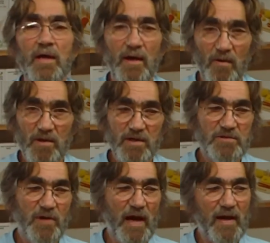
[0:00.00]
It will
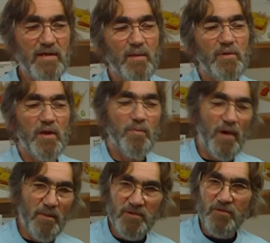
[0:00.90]
contract them and they'll
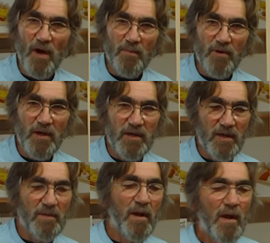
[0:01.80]
probably drop right
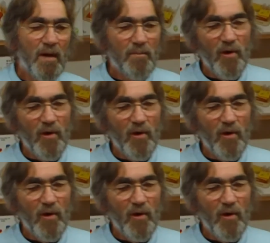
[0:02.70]
in.